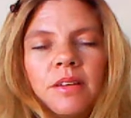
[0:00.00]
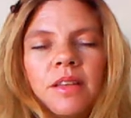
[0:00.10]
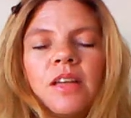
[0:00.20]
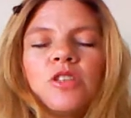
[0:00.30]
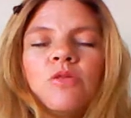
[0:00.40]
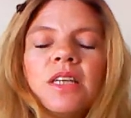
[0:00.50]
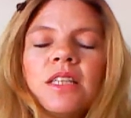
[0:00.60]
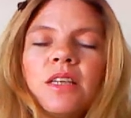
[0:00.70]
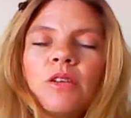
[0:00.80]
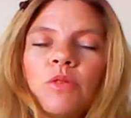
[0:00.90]
that you need
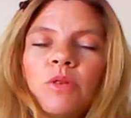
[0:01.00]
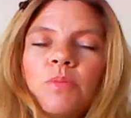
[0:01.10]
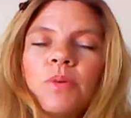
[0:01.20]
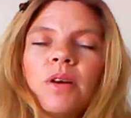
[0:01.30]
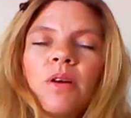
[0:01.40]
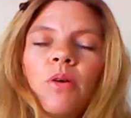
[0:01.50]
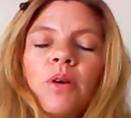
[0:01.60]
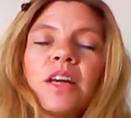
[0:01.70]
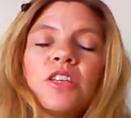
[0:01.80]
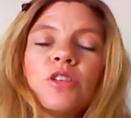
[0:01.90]
the group, or
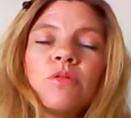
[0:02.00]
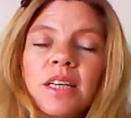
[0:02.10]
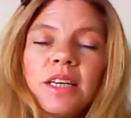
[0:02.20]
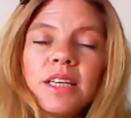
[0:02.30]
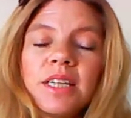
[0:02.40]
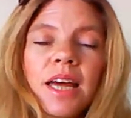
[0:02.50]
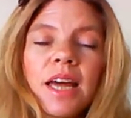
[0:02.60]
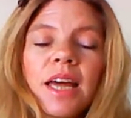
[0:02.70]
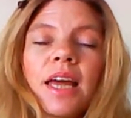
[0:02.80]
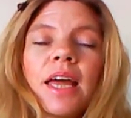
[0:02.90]
that you need
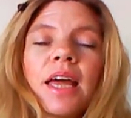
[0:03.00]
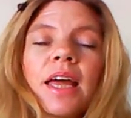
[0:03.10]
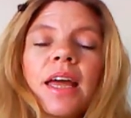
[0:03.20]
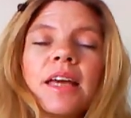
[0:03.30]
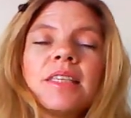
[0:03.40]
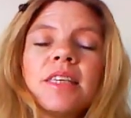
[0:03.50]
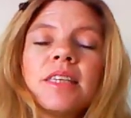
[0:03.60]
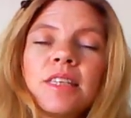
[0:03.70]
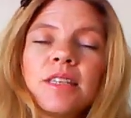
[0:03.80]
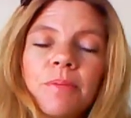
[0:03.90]
a
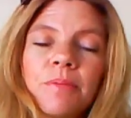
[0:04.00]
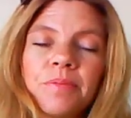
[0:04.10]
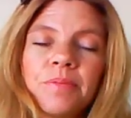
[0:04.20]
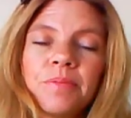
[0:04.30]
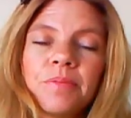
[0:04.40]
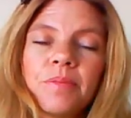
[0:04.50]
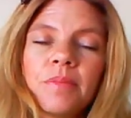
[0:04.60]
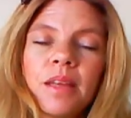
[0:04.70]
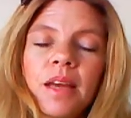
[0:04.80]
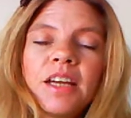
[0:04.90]
system,
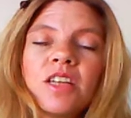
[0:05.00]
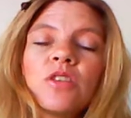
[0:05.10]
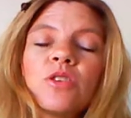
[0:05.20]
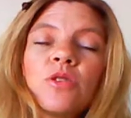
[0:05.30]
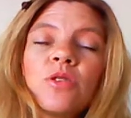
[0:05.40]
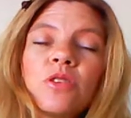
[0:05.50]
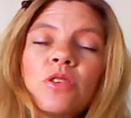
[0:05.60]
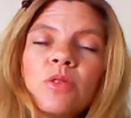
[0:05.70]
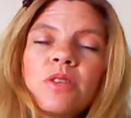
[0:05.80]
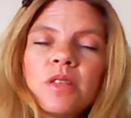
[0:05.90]
an external
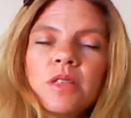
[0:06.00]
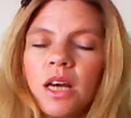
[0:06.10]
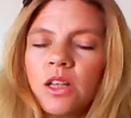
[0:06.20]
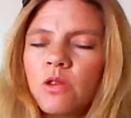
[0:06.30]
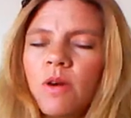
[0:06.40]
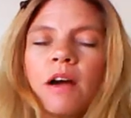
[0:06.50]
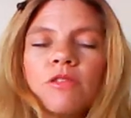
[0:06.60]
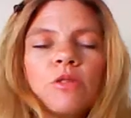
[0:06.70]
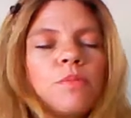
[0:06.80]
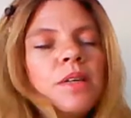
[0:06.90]
source to tell you how
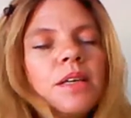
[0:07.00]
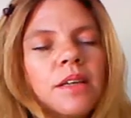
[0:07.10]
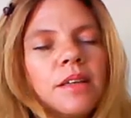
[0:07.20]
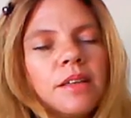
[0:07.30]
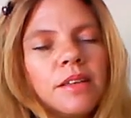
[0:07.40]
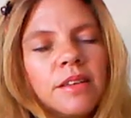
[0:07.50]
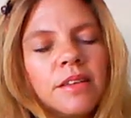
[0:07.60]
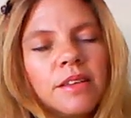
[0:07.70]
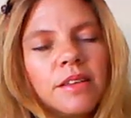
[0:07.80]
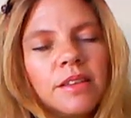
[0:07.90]
to be.
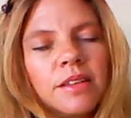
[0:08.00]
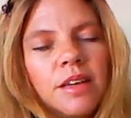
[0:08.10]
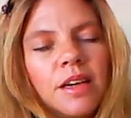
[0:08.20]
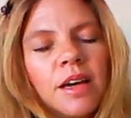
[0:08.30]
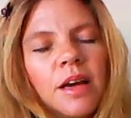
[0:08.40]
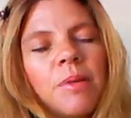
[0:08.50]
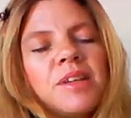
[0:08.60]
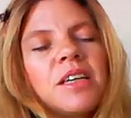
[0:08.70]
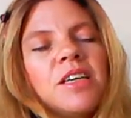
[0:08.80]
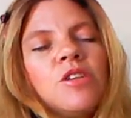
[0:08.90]
But
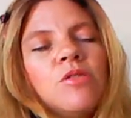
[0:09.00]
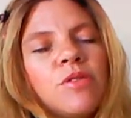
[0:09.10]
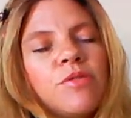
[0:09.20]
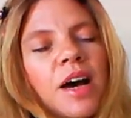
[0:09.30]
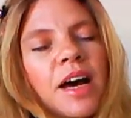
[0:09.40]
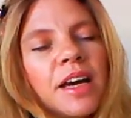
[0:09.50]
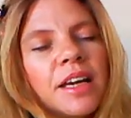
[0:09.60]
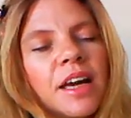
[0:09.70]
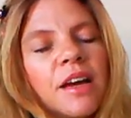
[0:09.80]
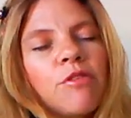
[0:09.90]
in
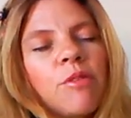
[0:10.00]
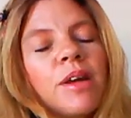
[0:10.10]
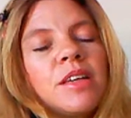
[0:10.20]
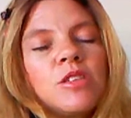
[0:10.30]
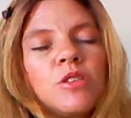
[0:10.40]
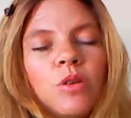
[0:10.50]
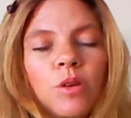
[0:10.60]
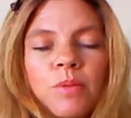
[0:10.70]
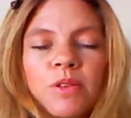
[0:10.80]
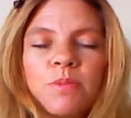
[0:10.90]
unifying from a soul
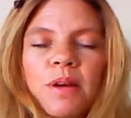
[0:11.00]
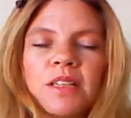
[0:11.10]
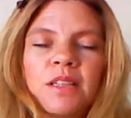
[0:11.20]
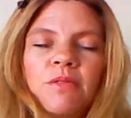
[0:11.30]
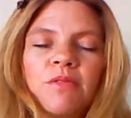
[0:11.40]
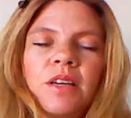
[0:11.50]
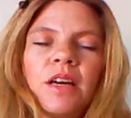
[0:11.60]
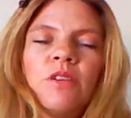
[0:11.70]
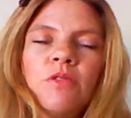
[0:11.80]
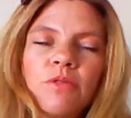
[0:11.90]
perspective,
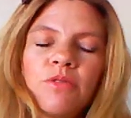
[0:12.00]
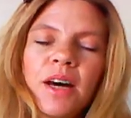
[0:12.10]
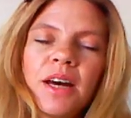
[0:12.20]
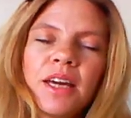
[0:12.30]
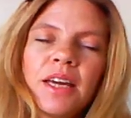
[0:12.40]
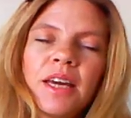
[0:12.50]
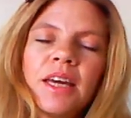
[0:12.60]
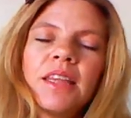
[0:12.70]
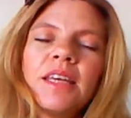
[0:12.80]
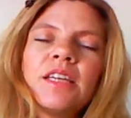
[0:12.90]
unifying
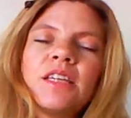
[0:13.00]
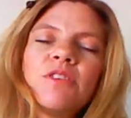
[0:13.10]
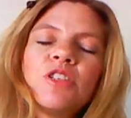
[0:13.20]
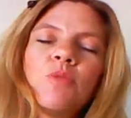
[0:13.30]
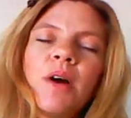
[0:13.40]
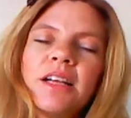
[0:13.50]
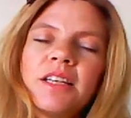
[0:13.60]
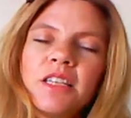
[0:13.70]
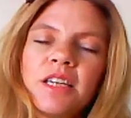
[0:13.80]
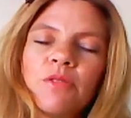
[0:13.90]
the
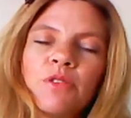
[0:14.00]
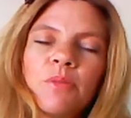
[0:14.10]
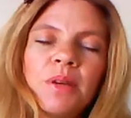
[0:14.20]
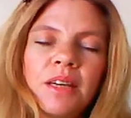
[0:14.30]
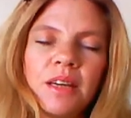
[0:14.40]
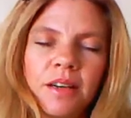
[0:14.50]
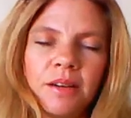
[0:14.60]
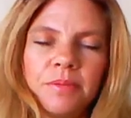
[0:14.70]
individuality of your being